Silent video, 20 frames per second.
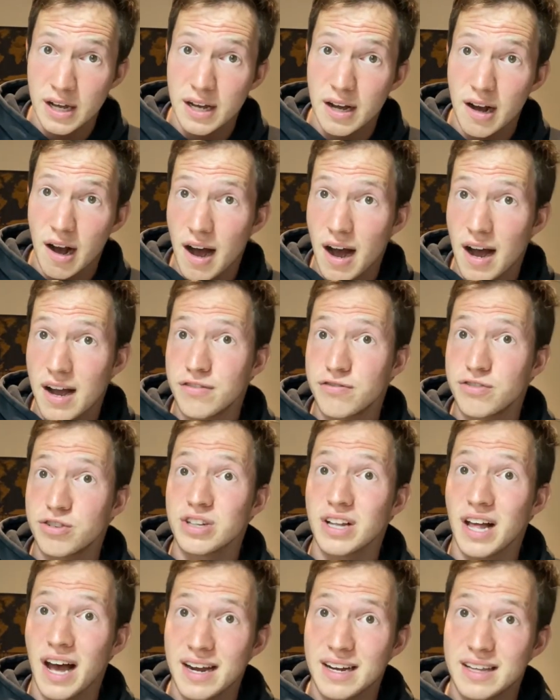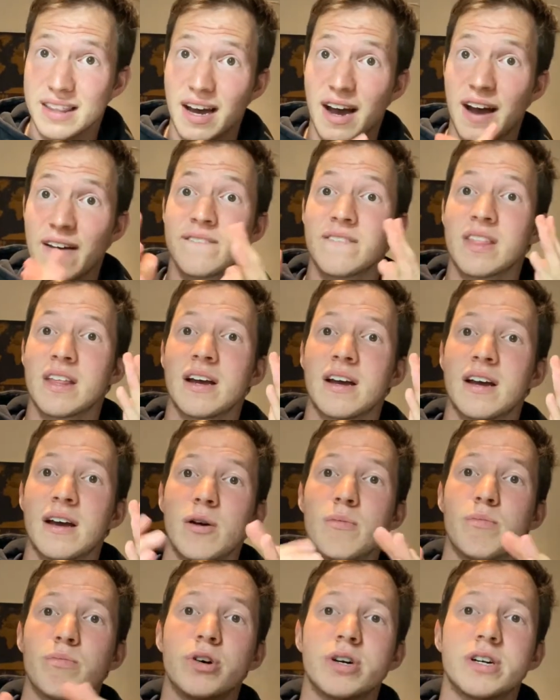If you'd like that,
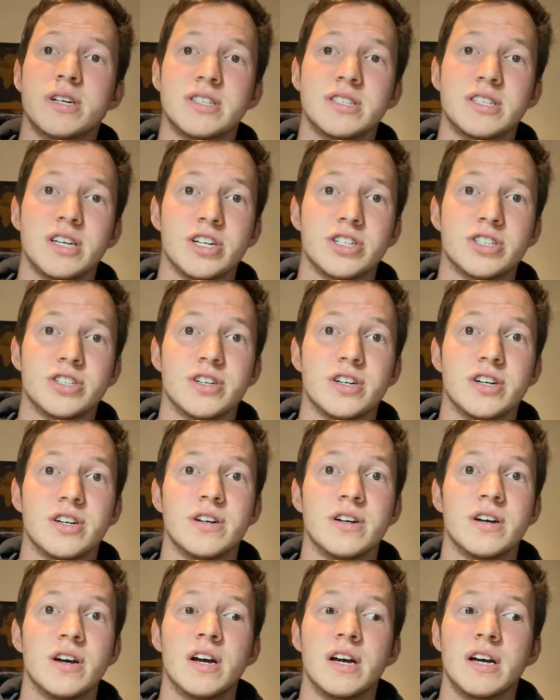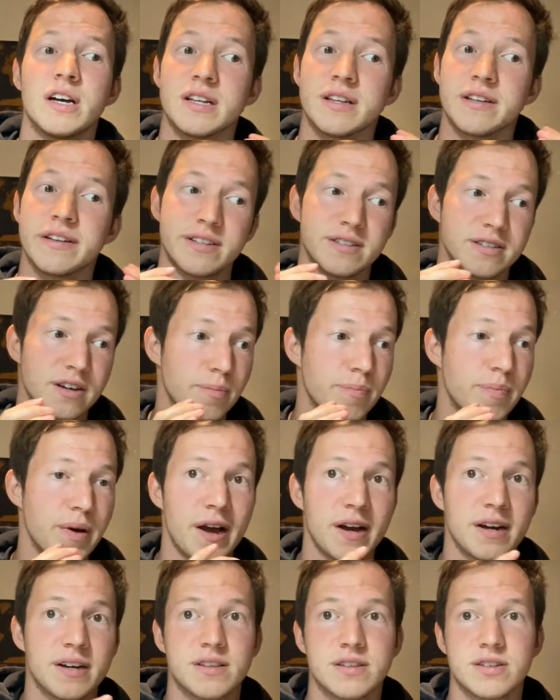book a session. Let's
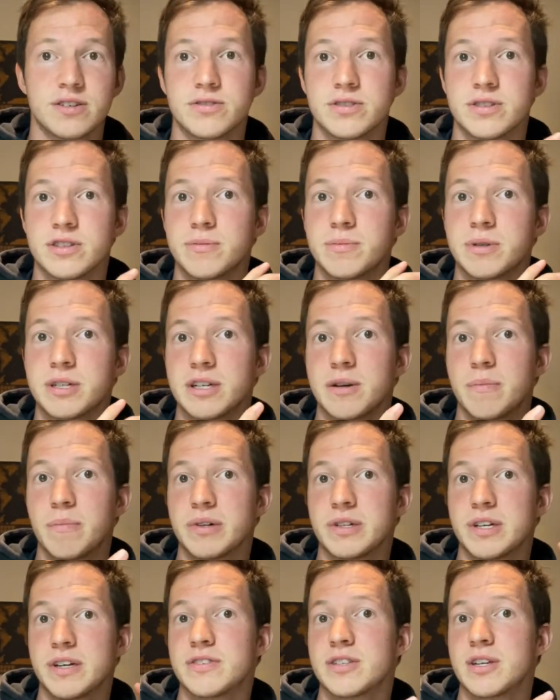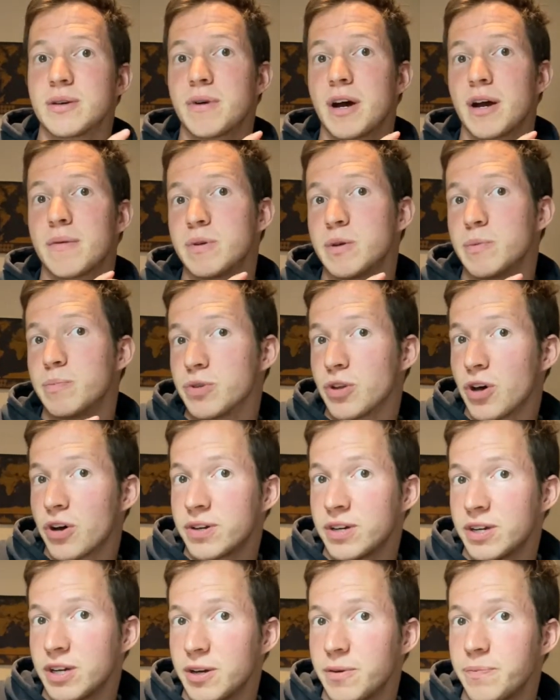unpack those limiting beliefs that might be
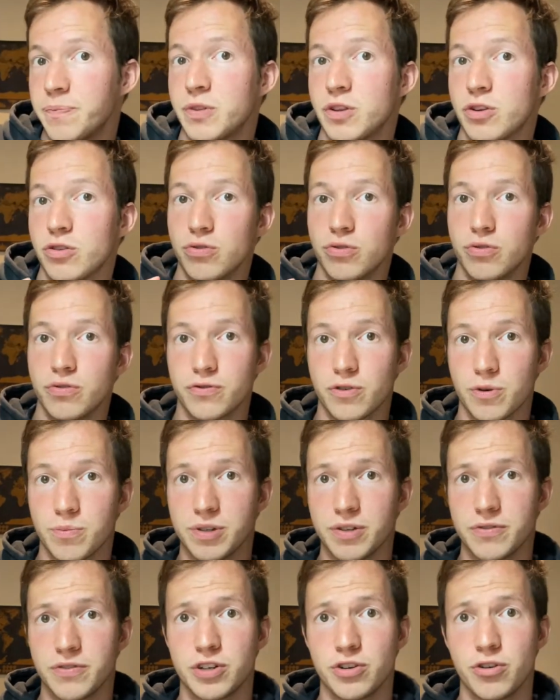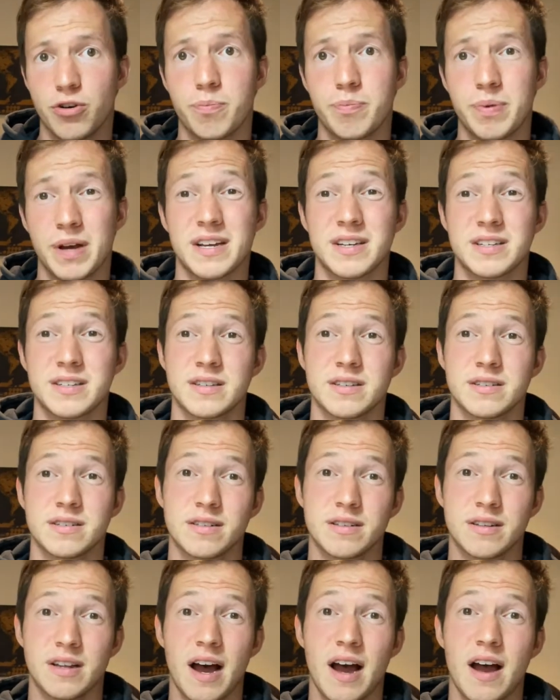blocking you from living your best
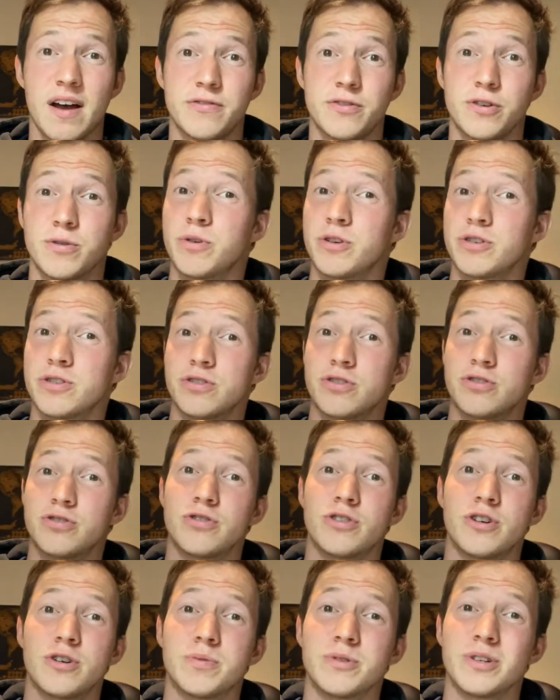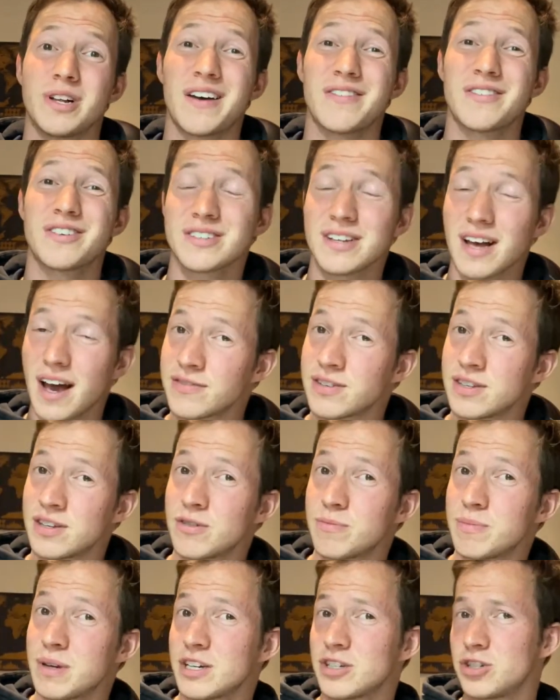life, your most enjoyable life, because life's here to
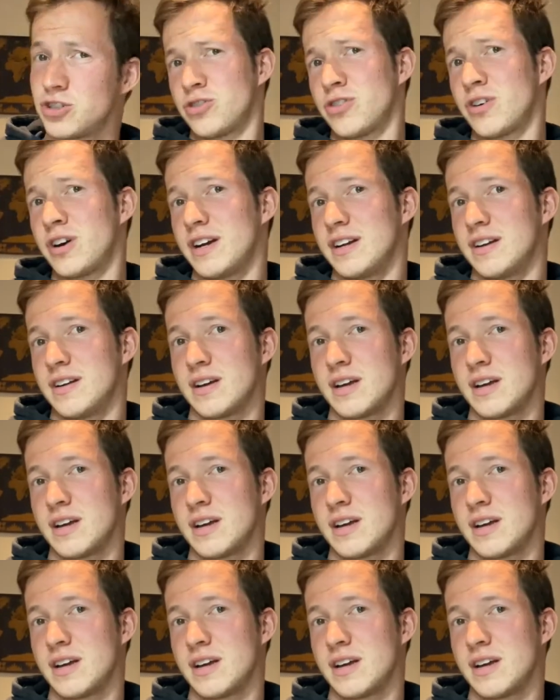be enjoyed.